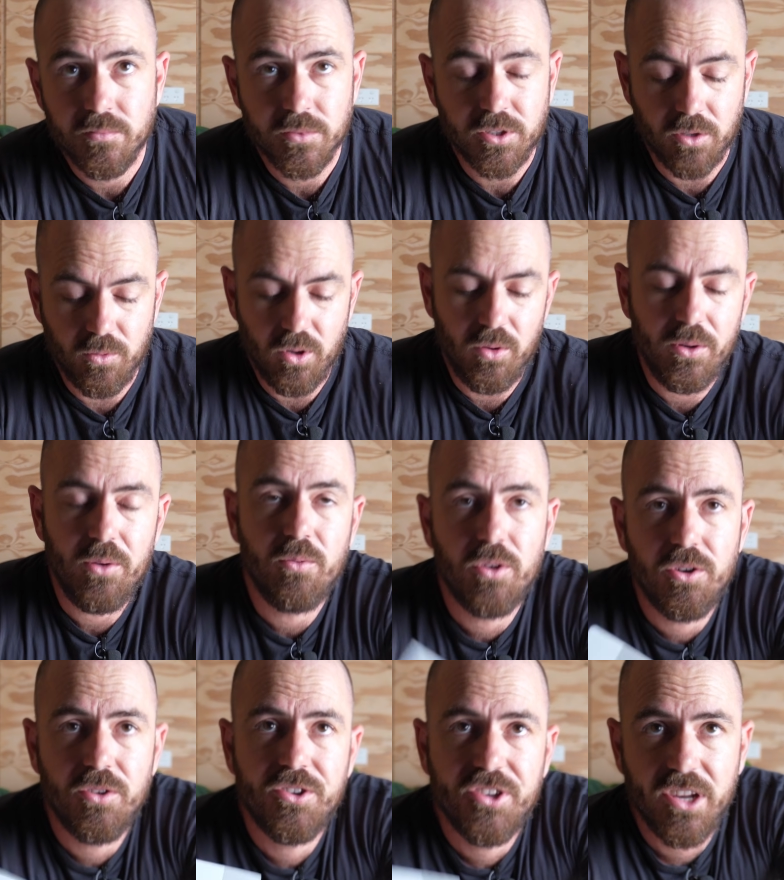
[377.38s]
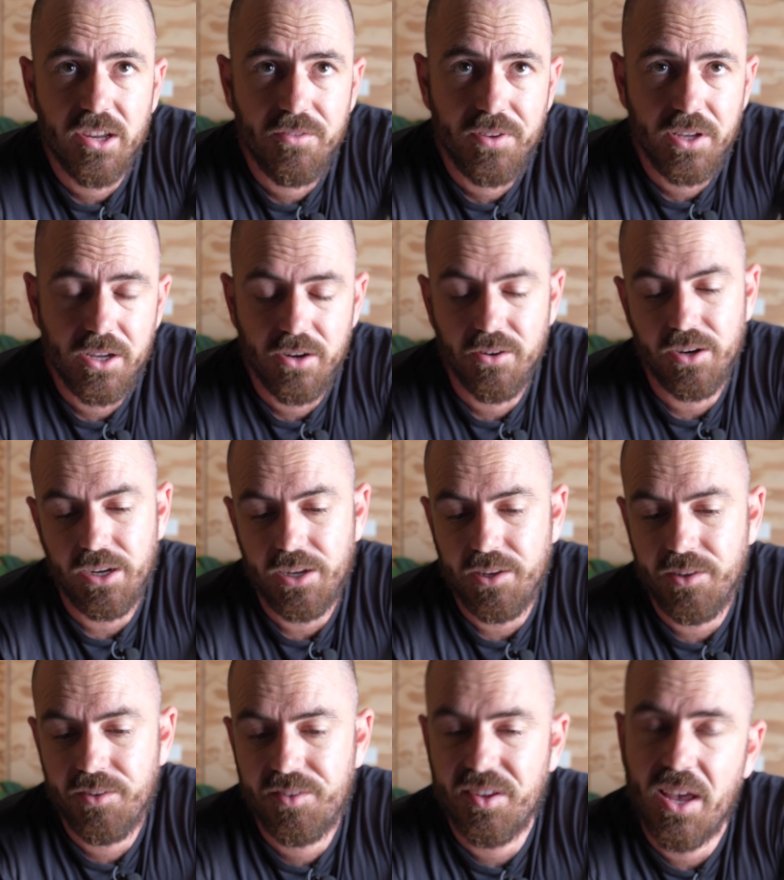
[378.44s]
So what we want to achieve here
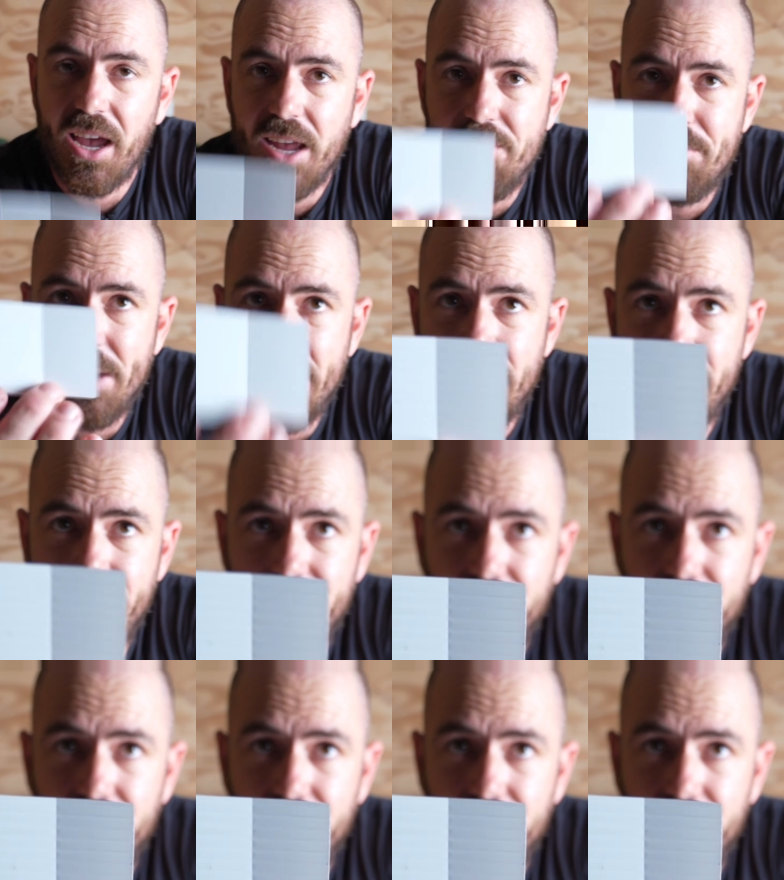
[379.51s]
is a piece